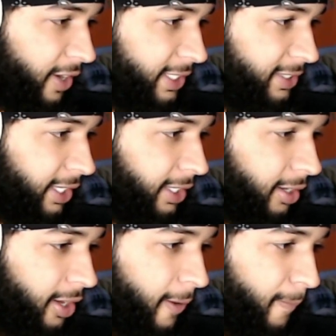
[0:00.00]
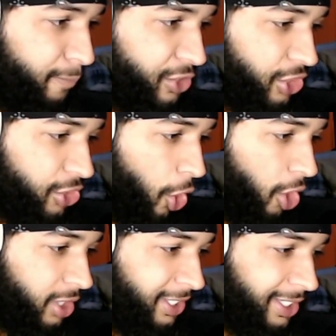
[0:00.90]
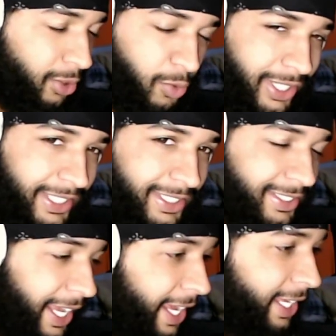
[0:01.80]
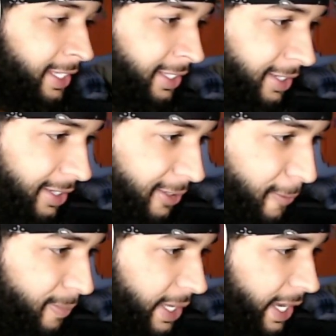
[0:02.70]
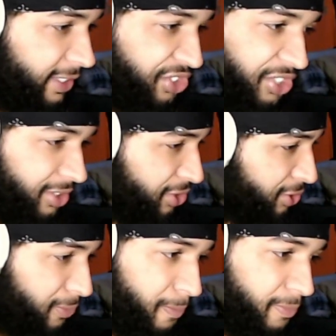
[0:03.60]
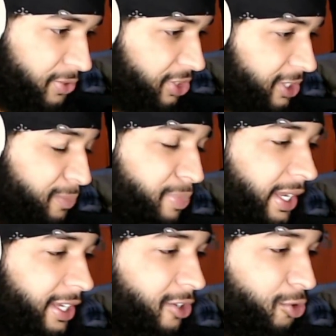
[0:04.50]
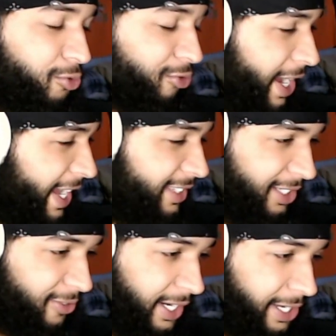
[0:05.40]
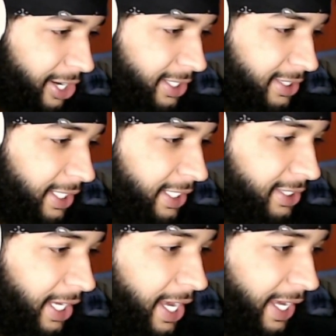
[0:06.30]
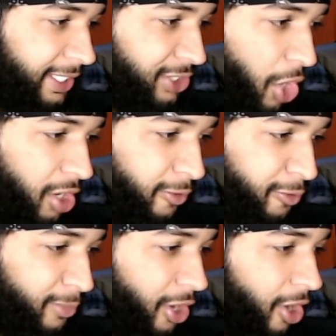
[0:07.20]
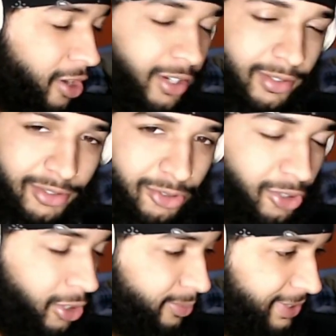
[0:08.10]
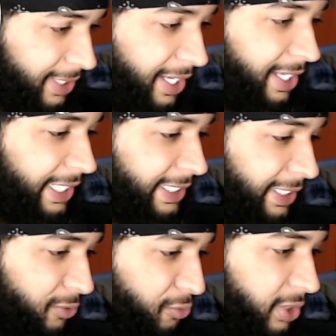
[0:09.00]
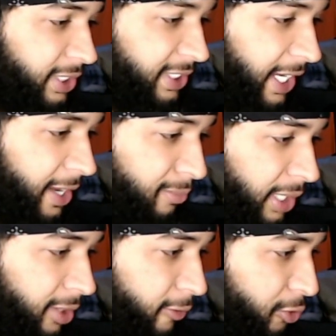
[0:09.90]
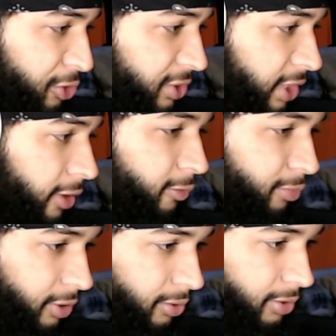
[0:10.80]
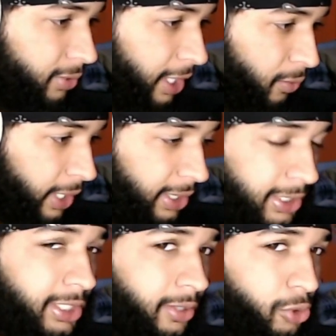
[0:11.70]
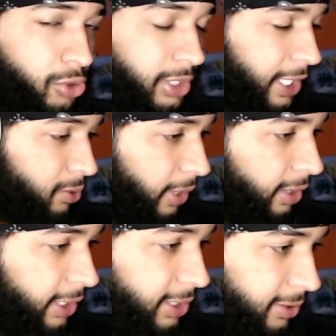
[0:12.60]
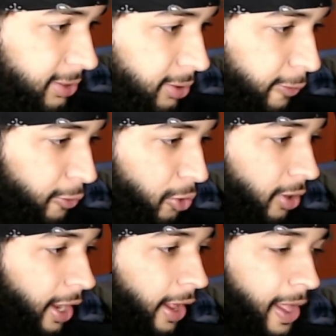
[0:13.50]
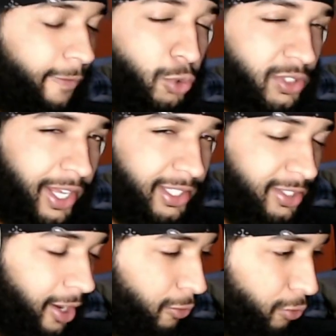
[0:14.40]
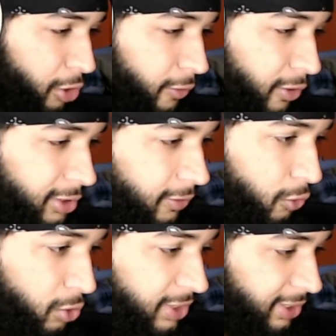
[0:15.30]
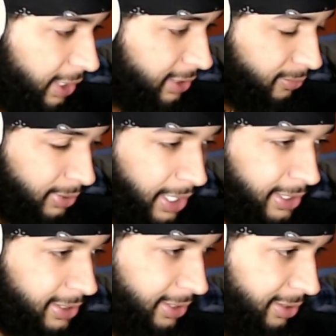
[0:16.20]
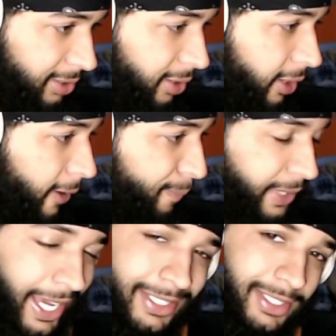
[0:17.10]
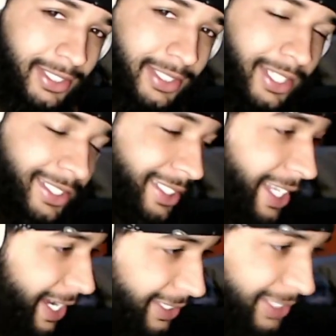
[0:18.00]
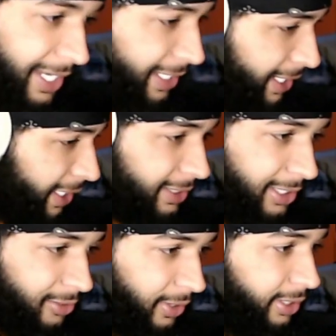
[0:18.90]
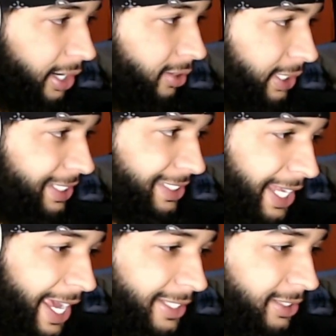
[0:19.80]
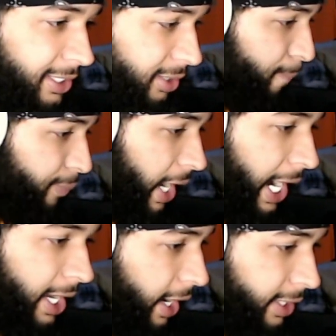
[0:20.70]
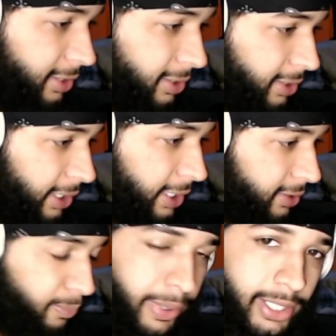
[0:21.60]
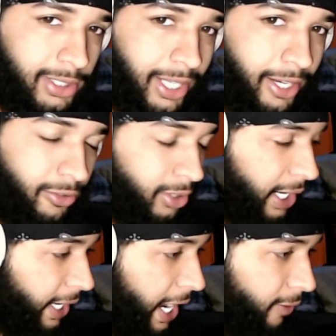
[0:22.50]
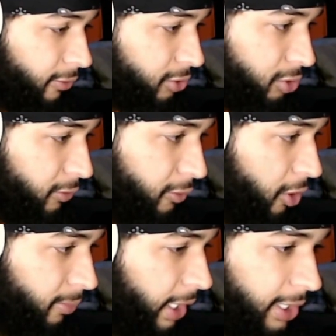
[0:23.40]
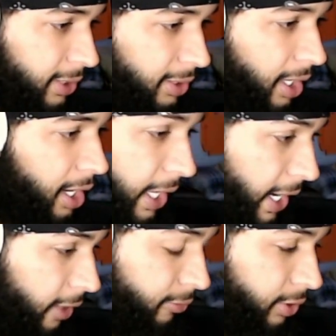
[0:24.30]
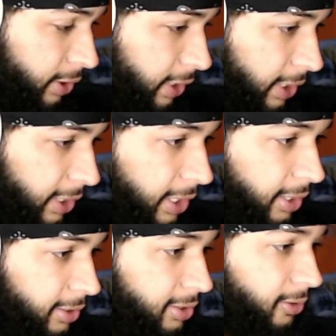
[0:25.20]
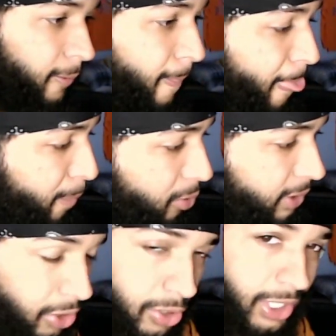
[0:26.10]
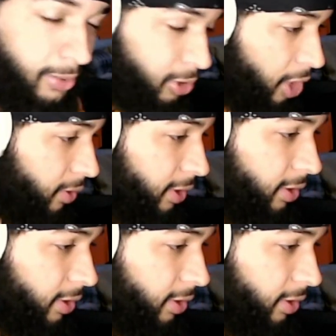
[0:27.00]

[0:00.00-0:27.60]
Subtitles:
as like talking and what he's saying. And just spitting crazy right now. He's talking from the heart. You know what I'm saying? He's really saying meaningful stuff, bro. And when I listen to music, that's what I like to listen for. If you saying something real versus if you just saying some nonsense. Nasty C is not saying nonsense right now. He is nasty. I honestly think he's the best that I've heard out of Africa so far. I'm not gonna lie. I really think he is. But we gonna keep going.